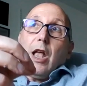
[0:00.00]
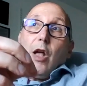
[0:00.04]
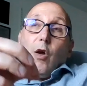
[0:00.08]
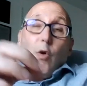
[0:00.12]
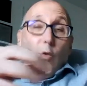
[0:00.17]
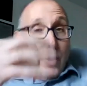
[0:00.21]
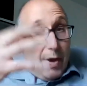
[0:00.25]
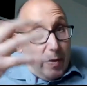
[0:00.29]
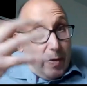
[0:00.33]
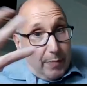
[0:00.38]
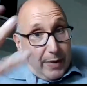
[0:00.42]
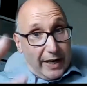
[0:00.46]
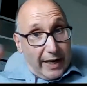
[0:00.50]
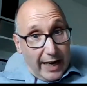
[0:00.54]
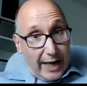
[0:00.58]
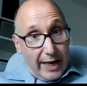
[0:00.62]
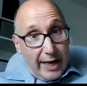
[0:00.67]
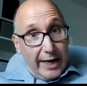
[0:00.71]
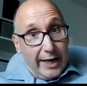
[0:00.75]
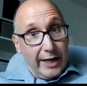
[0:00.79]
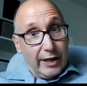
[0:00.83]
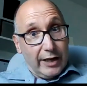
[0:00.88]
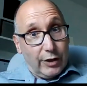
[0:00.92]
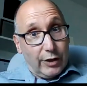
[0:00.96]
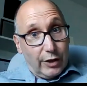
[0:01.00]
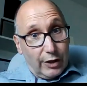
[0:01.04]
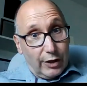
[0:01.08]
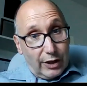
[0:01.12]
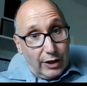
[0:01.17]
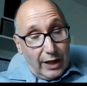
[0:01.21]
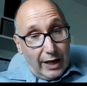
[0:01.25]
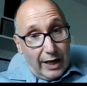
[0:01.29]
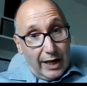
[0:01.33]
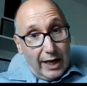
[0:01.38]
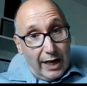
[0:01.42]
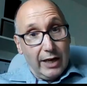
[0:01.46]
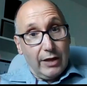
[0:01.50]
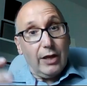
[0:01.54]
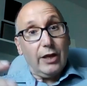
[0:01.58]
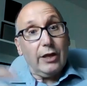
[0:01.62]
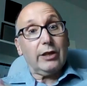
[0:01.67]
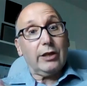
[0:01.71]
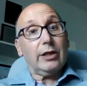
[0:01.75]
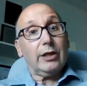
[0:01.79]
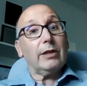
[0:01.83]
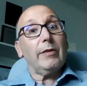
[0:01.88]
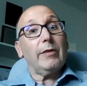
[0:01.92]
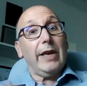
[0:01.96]
We're beginning to see that
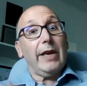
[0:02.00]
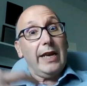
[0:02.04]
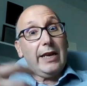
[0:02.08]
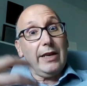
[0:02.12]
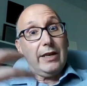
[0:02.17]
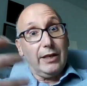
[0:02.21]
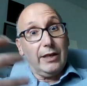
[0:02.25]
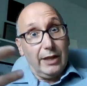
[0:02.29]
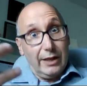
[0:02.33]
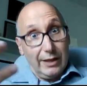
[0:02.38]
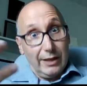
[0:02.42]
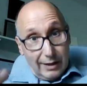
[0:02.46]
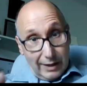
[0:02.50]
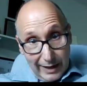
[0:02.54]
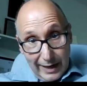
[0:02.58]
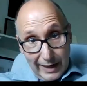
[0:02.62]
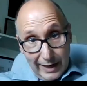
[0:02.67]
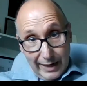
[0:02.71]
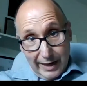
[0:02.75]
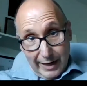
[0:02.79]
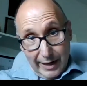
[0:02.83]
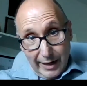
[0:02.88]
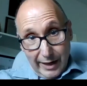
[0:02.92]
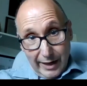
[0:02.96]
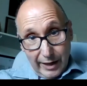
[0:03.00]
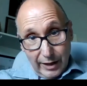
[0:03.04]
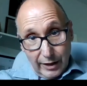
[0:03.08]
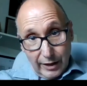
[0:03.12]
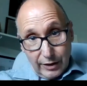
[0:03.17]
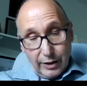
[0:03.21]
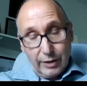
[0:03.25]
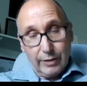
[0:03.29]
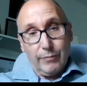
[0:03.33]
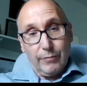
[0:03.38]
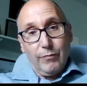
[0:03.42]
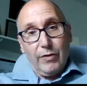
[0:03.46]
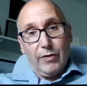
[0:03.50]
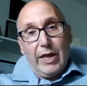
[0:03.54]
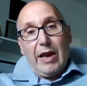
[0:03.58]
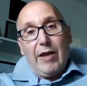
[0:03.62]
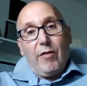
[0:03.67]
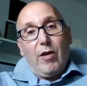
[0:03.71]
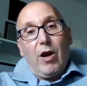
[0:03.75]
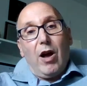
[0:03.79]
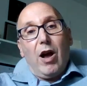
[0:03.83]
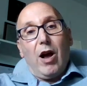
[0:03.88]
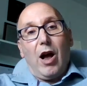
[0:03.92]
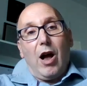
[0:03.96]
in disease,
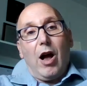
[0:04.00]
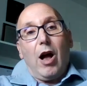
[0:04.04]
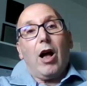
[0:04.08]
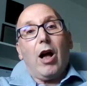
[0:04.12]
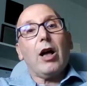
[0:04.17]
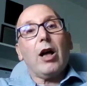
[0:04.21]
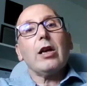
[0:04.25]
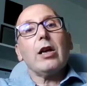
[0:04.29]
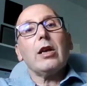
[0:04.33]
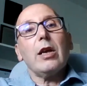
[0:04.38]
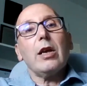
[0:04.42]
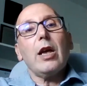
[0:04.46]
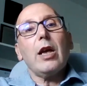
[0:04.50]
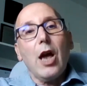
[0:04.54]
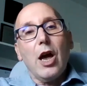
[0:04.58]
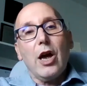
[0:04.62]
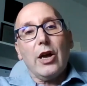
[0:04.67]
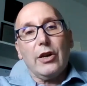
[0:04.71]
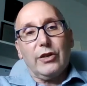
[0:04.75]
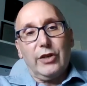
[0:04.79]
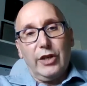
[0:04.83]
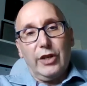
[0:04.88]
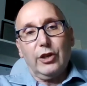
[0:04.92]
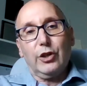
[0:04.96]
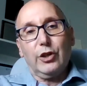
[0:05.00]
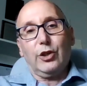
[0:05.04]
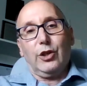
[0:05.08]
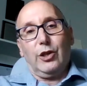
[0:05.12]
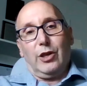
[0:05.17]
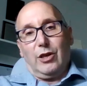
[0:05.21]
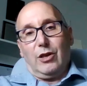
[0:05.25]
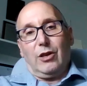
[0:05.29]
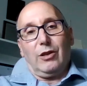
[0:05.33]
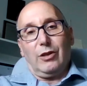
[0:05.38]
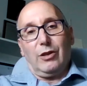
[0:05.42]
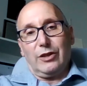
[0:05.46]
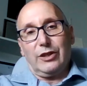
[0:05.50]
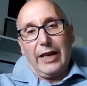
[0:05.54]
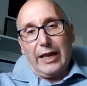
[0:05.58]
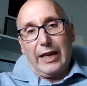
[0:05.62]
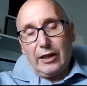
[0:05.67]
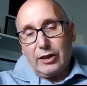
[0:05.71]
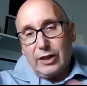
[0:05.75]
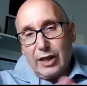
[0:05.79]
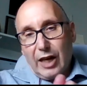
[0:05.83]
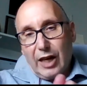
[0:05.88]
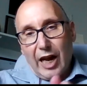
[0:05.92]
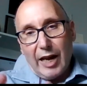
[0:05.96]
there are additional cell
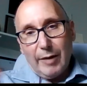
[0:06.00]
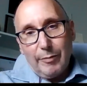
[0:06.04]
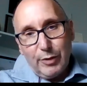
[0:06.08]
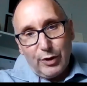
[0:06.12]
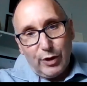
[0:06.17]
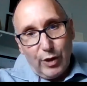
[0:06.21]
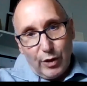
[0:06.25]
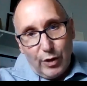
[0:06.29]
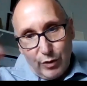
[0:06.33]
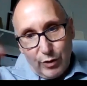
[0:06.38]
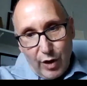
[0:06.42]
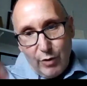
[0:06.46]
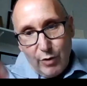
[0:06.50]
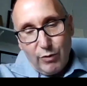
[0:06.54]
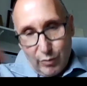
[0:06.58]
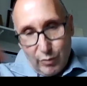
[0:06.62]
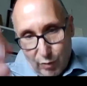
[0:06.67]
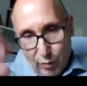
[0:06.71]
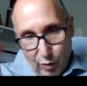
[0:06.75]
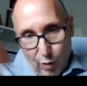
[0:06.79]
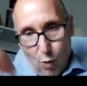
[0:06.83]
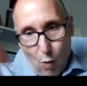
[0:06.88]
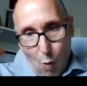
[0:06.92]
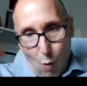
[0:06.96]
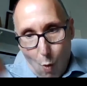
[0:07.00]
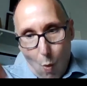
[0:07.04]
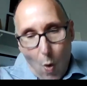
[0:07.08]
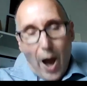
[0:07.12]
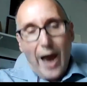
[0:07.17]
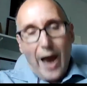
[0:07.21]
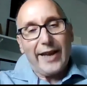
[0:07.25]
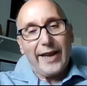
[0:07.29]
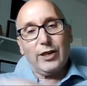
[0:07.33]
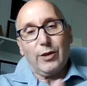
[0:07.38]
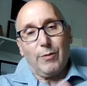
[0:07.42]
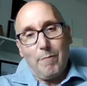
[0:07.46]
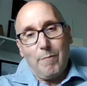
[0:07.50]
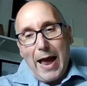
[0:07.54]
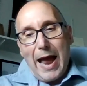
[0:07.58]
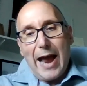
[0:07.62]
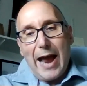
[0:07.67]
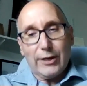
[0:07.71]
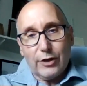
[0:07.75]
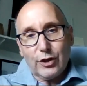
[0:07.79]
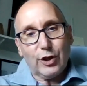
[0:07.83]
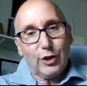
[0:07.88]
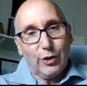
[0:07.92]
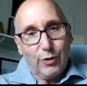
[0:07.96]
types that don't quite
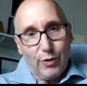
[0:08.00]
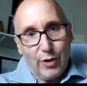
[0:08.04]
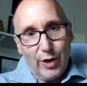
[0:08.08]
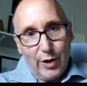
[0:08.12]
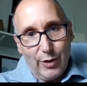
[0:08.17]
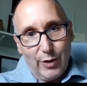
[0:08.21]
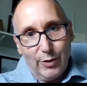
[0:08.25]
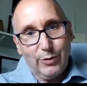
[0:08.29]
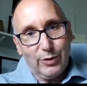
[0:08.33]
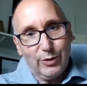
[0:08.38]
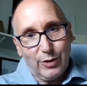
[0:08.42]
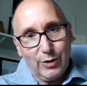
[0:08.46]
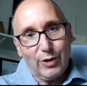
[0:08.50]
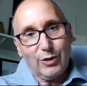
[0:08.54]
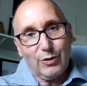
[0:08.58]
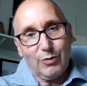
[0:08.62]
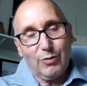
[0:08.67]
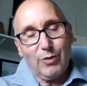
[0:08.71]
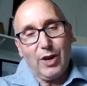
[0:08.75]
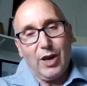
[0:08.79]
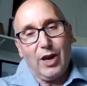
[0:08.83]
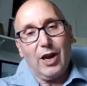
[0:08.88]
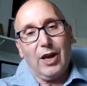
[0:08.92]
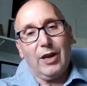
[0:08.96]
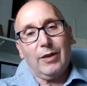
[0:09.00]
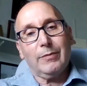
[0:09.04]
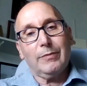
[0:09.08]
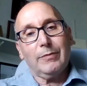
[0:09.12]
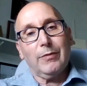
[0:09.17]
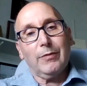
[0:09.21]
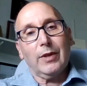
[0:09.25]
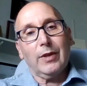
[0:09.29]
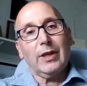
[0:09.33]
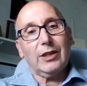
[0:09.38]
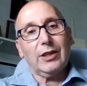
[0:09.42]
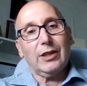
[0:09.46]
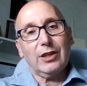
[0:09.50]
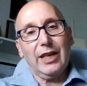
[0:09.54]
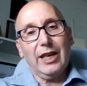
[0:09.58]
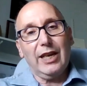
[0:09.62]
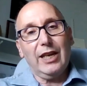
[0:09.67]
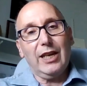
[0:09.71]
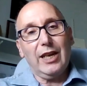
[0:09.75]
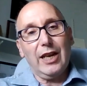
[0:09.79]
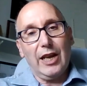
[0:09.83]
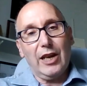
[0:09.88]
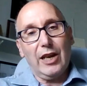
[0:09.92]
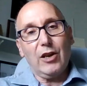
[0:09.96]
match those that were
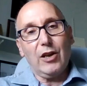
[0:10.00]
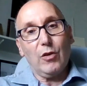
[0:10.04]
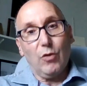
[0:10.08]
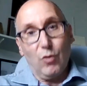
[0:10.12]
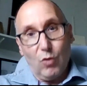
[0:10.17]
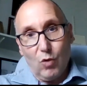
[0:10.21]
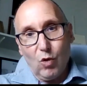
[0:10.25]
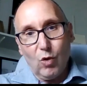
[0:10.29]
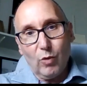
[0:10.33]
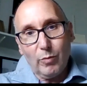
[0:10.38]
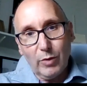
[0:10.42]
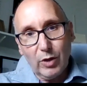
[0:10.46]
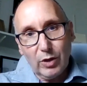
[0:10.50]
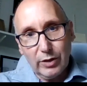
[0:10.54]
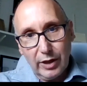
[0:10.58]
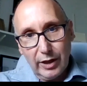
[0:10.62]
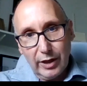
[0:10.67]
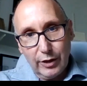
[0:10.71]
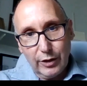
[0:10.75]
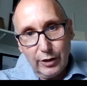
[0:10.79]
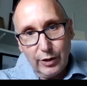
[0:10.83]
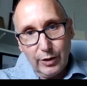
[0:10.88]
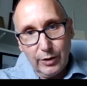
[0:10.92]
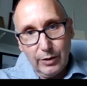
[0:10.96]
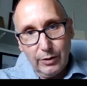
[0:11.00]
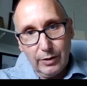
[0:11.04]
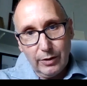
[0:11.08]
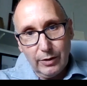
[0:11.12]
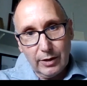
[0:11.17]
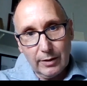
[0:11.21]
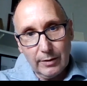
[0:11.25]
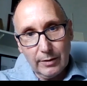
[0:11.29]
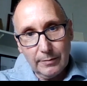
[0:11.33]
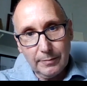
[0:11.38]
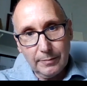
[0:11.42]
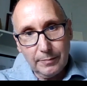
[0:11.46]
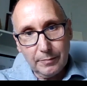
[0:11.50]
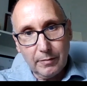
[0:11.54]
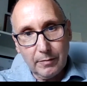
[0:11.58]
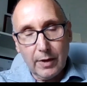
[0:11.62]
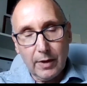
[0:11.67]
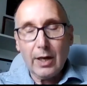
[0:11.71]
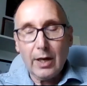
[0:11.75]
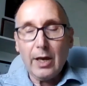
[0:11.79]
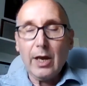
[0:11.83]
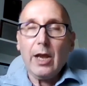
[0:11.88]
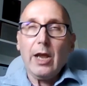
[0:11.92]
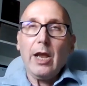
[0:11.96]
seen in normal tissues.
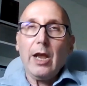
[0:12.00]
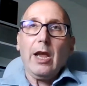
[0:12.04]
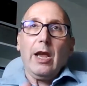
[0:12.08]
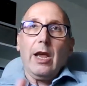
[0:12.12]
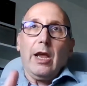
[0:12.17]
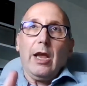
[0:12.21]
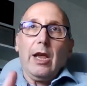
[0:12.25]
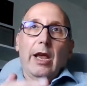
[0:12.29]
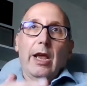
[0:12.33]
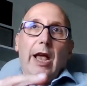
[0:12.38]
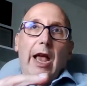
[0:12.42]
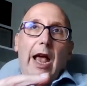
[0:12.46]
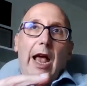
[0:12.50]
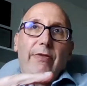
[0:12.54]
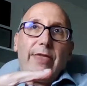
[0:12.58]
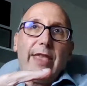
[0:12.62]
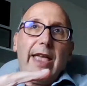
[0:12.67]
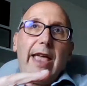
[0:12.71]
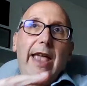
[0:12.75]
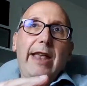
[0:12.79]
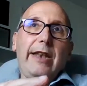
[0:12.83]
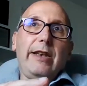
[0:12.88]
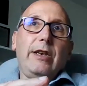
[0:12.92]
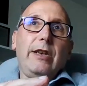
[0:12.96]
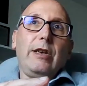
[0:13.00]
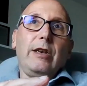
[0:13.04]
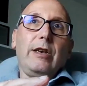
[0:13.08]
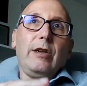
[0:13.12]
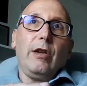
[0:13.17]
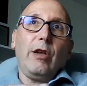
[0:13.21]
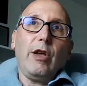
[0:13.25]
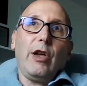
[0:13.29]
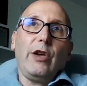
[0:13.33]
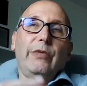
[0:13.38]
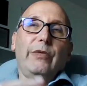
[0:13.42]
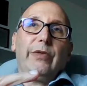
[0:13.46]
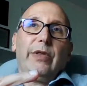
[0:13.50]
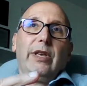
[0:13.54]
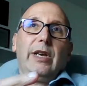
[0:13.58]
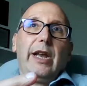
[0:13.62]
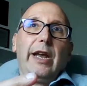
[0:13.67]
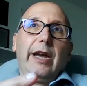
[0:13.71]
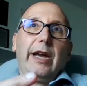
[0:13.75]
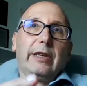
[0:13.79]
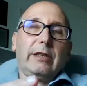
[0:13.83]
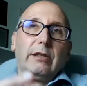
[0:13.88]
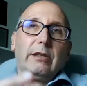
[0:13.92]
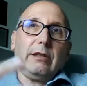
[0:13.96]
And then over the
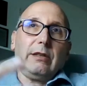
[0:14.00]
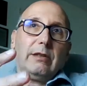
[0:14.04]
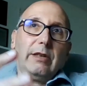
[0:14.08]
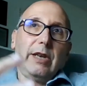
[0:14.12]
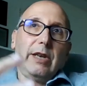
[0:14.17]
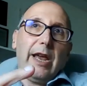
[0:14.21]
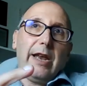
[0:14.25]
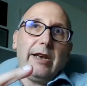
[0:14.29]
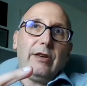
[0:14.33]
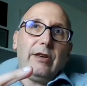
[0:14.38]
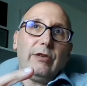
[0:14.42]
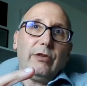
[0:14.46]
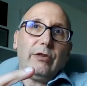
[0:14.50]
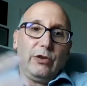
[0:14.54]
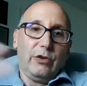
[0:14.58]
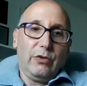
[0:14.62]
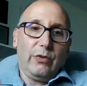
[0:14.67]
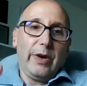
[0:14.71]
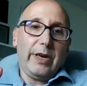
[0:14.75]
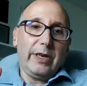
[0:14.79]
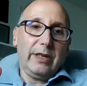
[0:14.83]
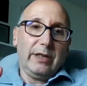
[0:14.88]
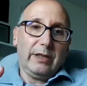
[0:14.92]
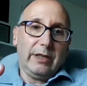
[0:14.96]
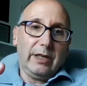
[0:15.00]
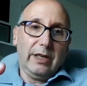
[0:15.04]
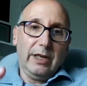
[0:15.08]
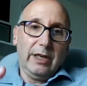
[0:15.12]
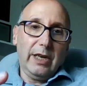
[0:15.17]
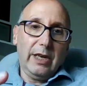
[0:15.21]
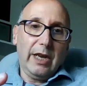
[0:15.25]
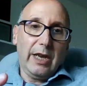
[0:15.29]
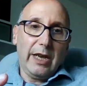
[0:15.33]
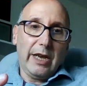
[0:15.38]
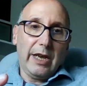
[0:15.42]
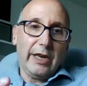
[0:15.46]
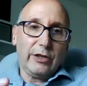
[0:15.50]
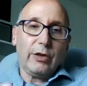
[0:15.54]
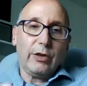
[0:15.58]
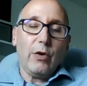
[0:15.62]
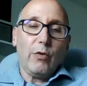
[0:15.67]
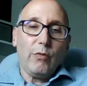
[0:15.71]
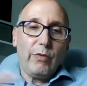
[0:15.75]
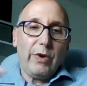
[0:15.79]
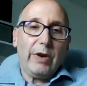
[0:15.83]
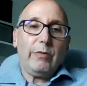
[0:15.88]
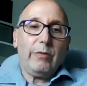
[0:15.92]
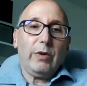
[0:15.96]
next 10 to 20 years,
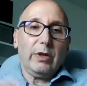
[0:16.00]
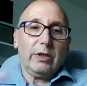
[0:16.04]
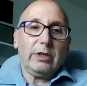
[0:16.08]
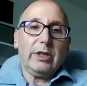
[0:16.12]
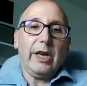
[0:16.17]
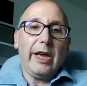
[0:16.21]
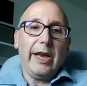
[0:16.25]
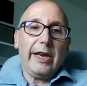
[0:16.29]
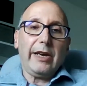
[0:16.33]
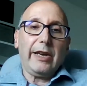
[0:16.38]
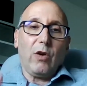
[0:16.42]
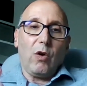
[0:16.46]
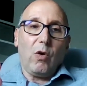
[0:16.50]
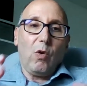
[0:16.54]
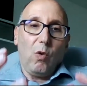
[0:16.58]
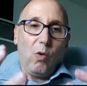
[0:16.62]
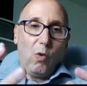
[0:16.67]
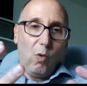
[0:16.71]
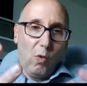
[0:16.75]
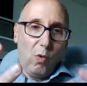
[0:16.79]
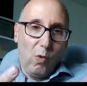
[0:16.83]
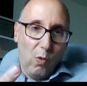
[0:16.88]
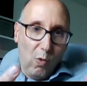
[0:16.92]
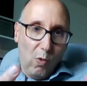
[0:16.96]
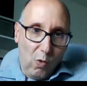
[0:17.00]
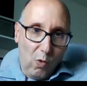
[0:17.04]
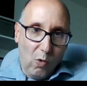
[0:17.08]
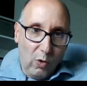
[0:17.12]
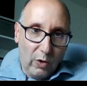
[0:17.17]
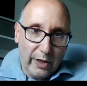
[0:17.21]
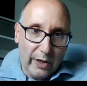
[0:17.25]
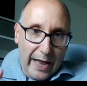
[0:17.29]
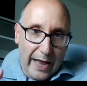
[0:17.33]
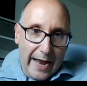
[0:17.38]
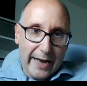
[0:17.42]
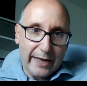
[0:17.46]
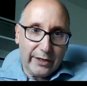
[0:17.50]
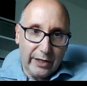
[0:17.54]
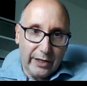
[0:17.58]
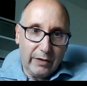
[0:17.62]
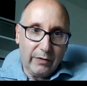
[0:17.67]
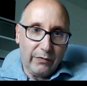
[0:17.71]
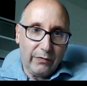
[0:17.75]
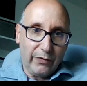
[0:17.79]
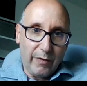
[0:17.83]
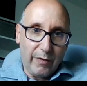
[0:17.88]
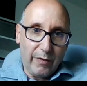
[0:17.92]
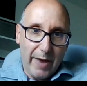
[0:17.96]
we will take all that
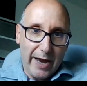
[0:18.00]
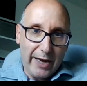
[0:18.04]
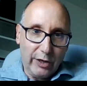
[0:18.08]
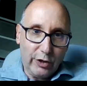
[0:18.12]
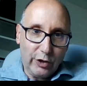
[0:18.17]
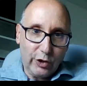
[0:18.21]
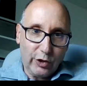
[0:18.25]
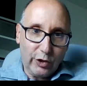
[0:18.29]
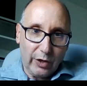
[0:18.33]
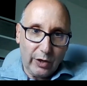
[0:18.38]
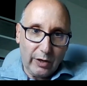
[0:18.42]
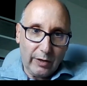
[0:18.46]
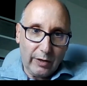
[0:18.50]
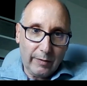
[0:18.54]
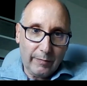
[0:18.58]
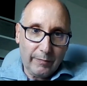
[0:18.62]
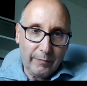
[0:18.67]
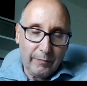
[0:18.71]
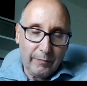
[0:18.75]
information